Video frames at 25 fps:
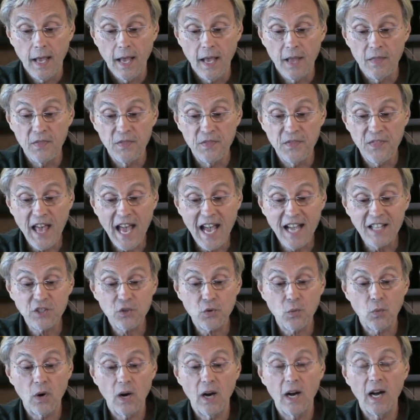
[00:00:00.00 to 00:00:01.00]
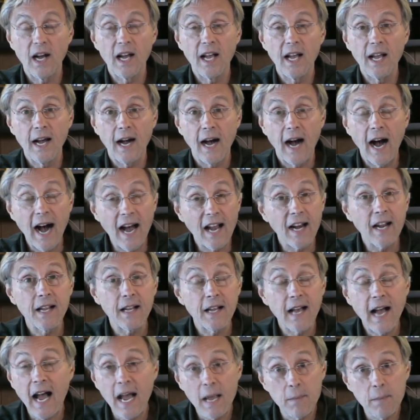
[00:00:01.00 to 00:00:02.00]
And that's why I,
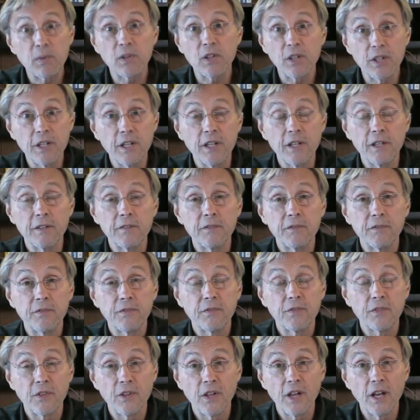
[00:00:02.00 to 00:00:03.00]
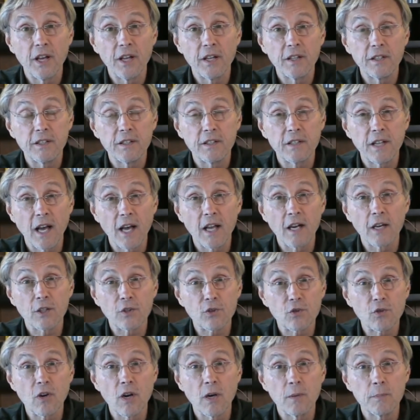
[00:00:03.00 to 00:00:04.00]
I believe that
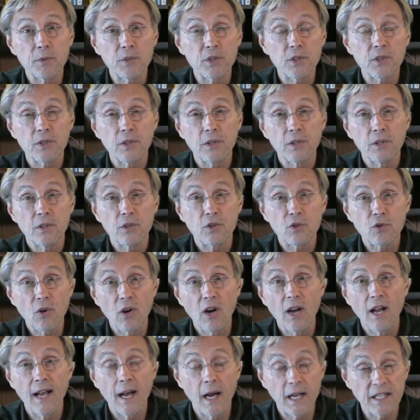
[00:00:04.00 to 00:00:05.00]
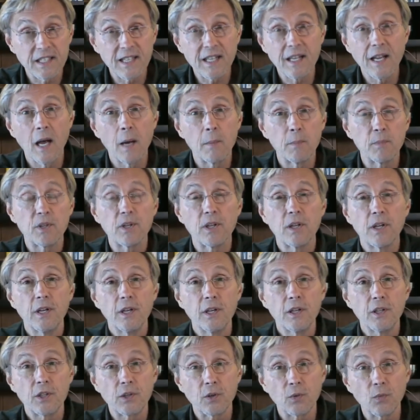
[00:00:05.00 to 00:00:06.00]
Donald Trump's try, attempt
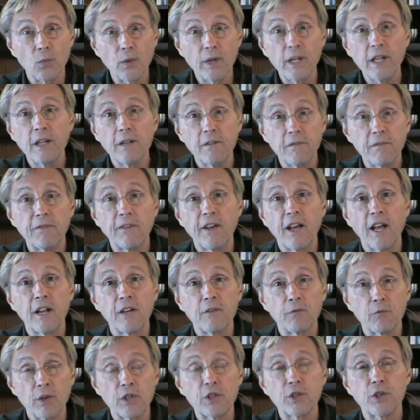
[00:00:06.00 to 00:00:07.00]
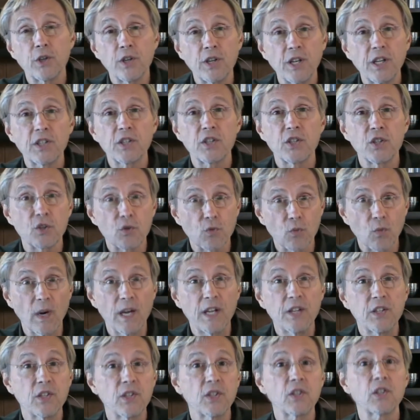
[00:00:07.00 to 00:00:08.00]
to reinvent Richard Nixon's
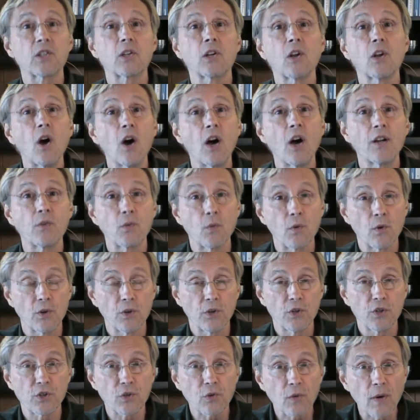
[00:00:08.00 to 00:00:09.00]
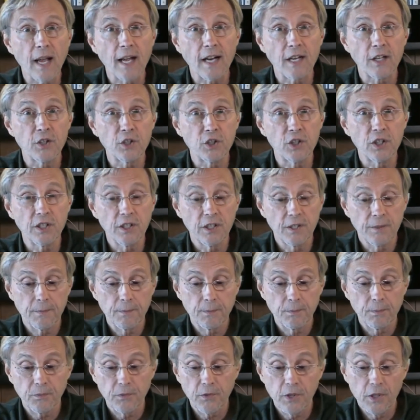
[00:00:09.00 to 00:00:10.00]
racist law and order strategy
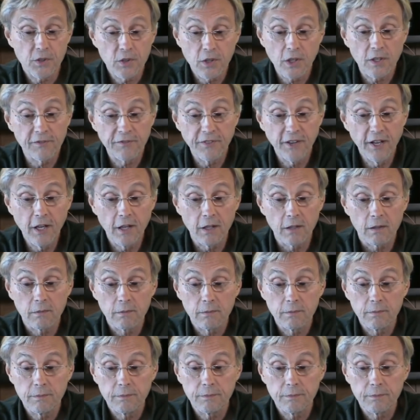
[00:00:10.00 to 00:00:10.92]
is going to fail.